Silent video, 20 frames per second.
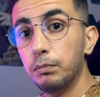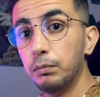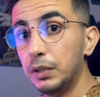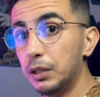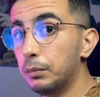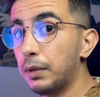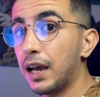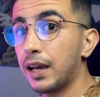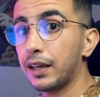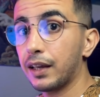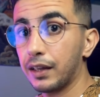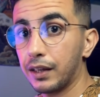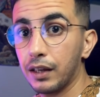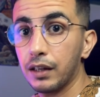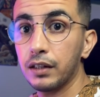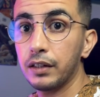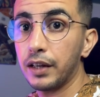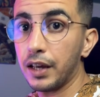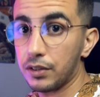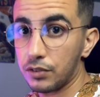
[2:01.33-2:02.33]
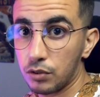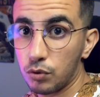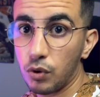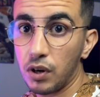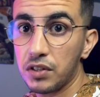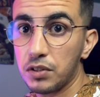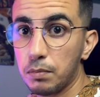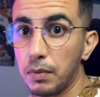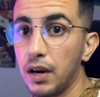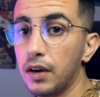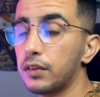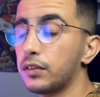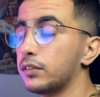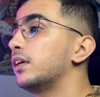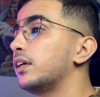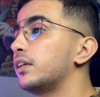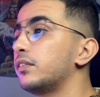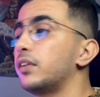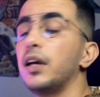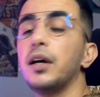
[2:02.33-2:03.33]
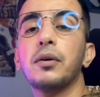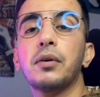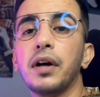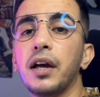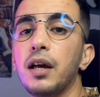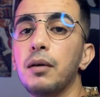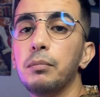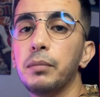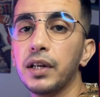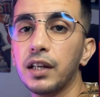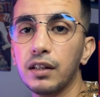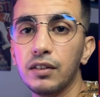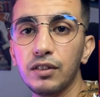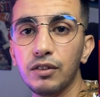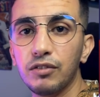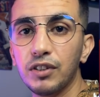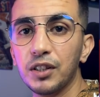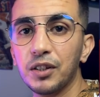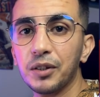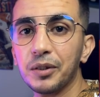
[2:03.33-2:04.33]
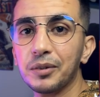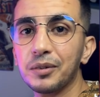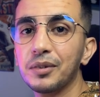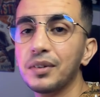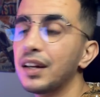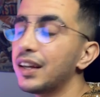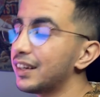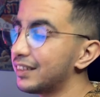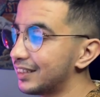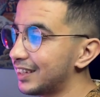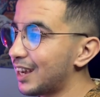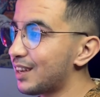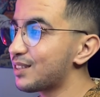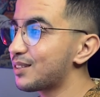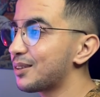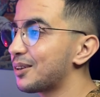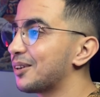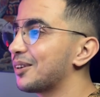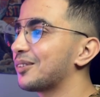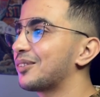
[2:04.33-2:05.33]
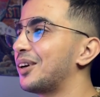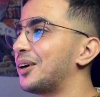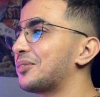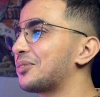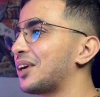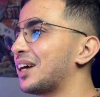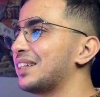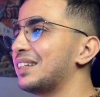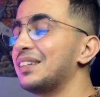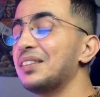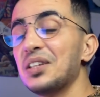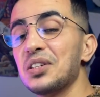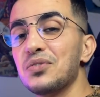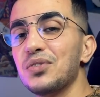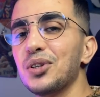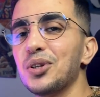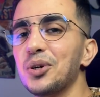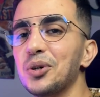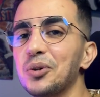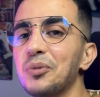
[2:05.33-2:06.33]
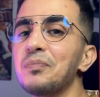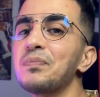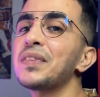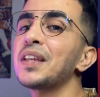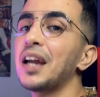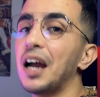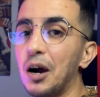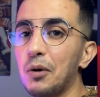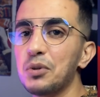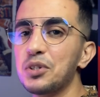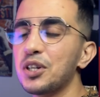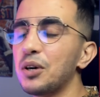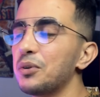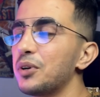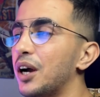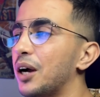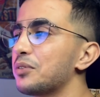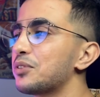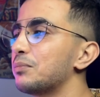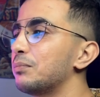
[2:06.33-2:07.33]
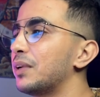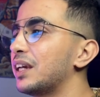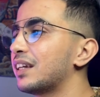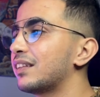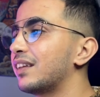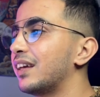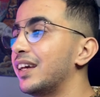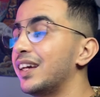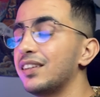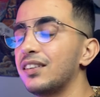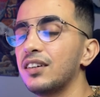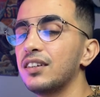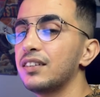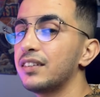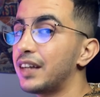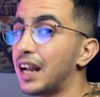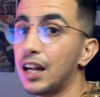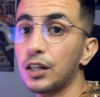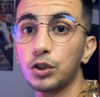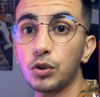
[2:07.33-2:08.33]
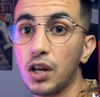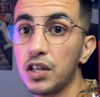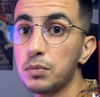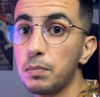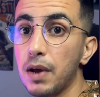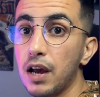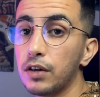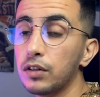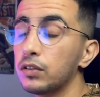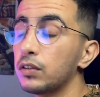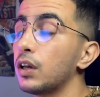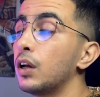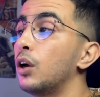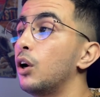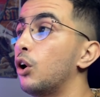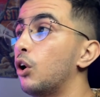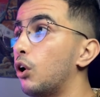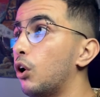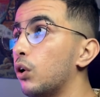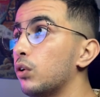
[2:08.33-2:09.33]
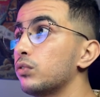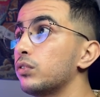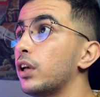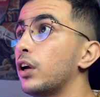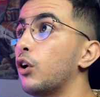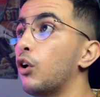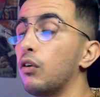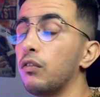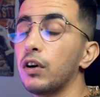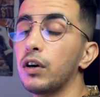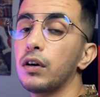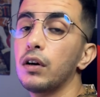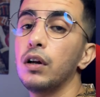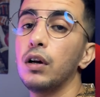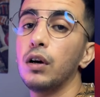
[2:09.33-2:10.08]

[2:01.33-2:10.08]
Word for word: be back again as transparent. And here I am making the video. And yes, you heard all right. In this video, I will show you how to make the header not transparent on the hover